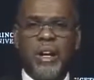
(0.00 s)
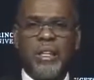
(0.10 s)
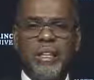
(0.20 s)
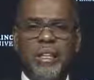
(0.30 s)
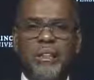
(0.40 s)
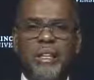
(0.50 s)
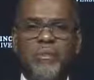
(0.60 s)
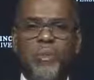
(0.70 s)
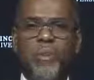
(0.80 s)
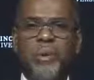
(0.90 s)
I think that
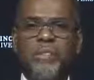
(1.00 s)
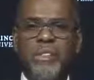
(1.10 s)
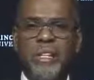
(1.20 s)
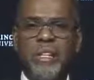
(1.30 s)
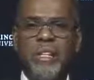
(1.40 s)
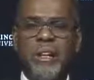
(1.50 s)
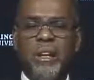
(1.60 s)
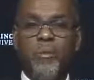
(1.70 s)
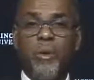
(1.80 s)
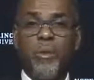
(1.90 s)
what we've seen
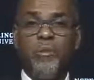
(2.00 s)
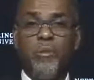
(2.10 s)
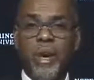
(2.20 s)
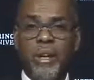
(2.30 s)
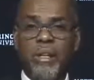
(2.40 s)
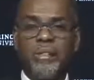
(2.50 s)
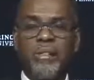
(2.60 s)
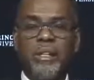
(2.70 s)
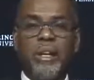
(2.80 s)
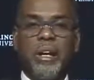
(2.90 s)
and what we've witnessed